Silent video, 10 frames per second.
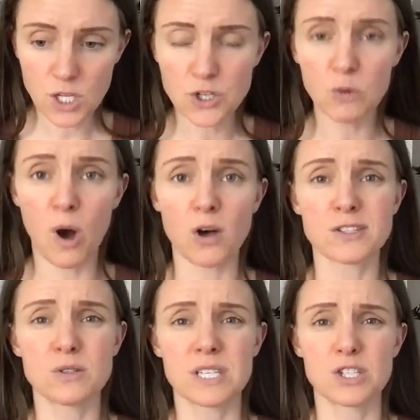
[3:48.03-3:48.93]
But
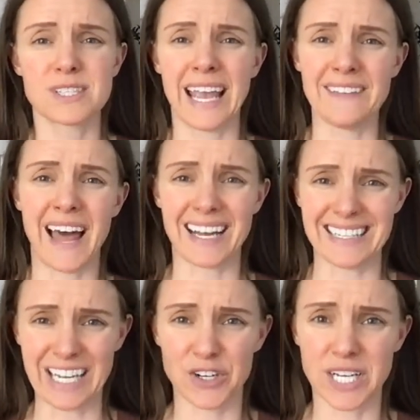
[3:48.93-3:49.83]
also to just gain that
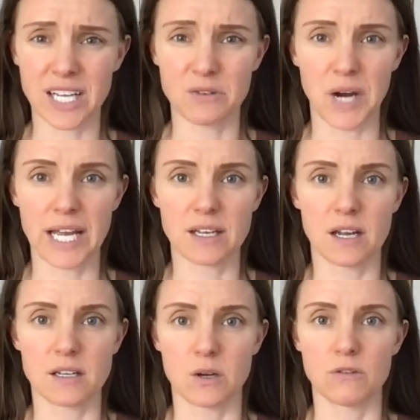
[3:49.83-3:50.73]
clarity, right?
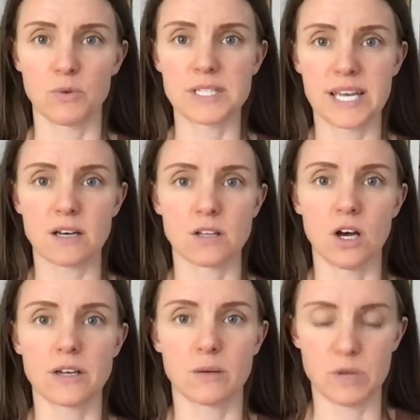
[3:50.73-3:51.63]
If we take a
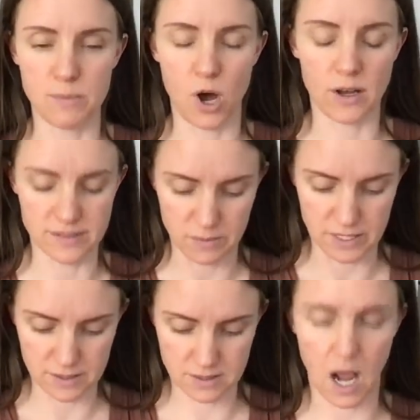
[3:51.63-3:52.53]
look and we pause and we
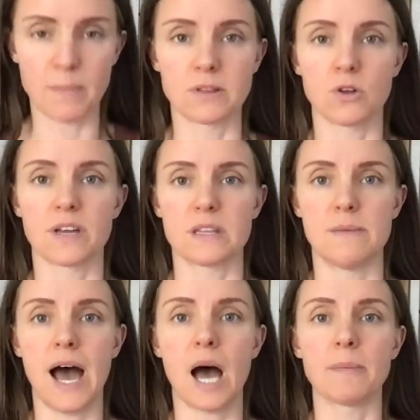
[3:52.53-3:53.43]
stop and look at the
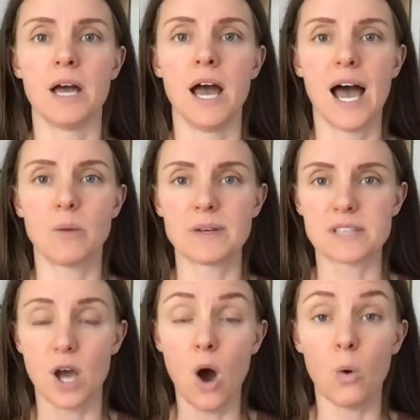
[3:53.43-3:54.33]
map and we
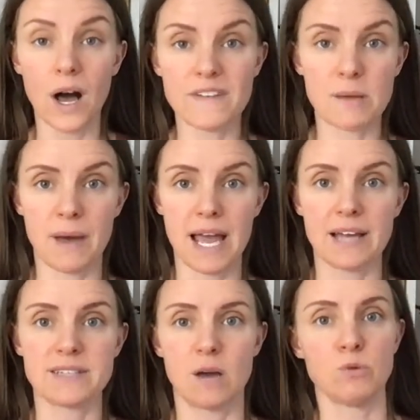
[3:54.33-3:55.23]
say, oh, well, I've had my
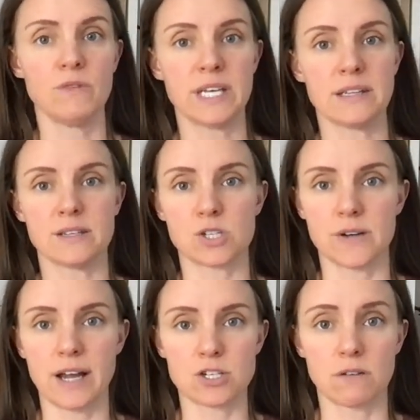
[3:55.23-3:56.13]
head down moving in this
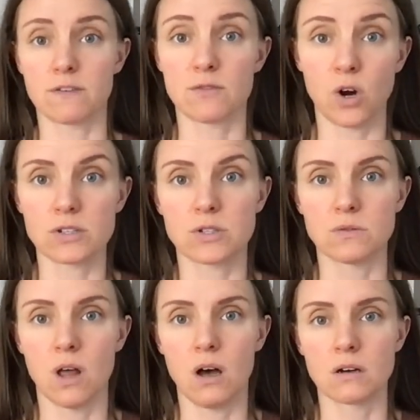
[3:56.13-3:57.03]
direction for far too
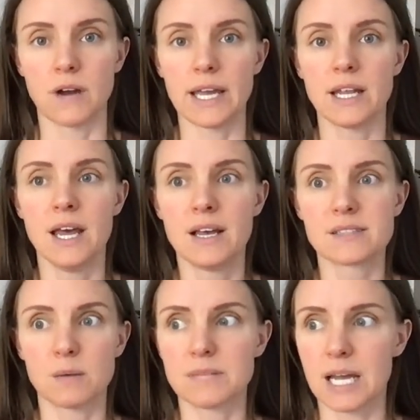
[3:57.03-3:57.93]
long, right?
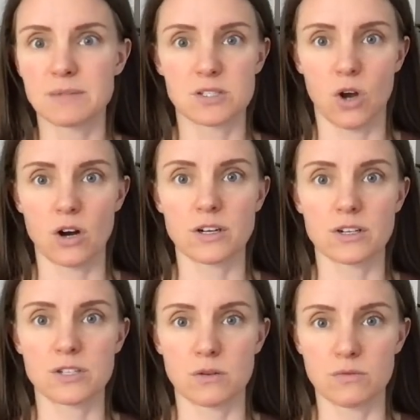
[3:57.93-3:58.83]
Sometimes it's harder
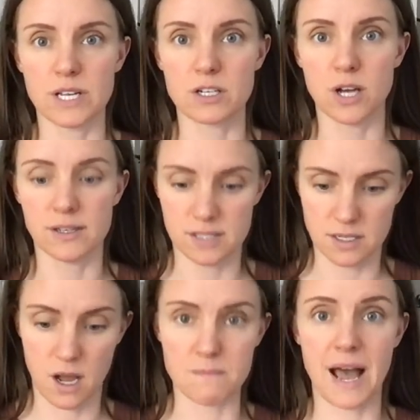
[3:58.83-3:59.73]
to readjust
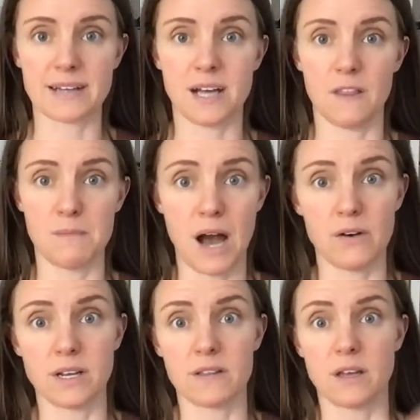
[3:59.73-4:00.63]
and come back down the
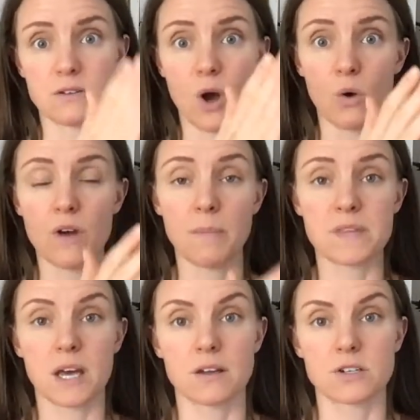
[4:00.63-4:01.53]
mountain and then go up
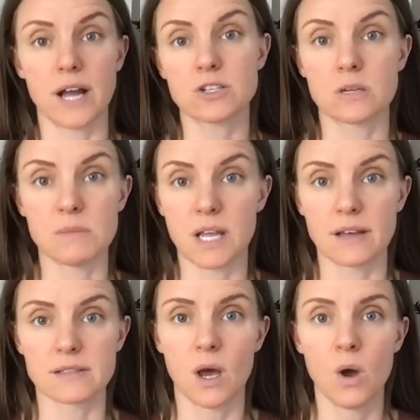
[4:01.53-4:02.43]
the other direction,
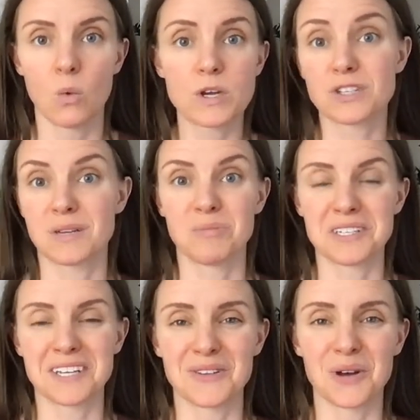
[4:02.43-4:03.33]
because we just simply
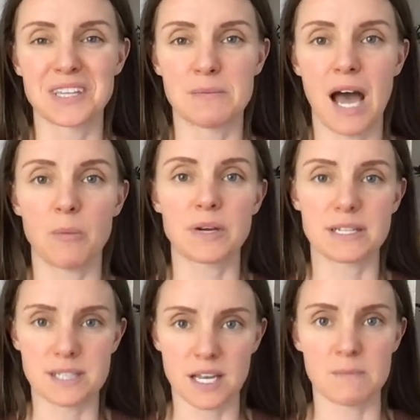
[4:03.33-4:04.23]
look at the map. We
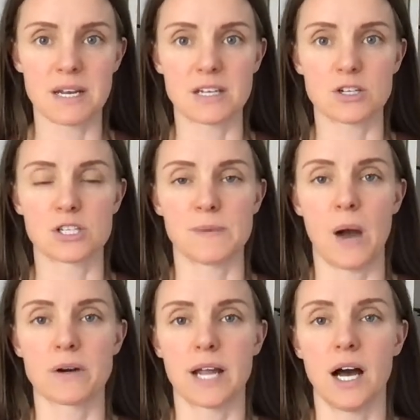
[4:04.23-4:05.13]
didn't take a minute to just
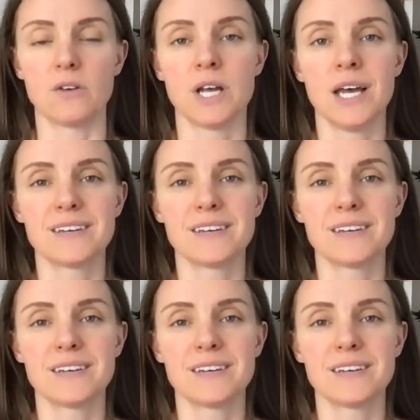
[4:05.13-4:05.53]
power down.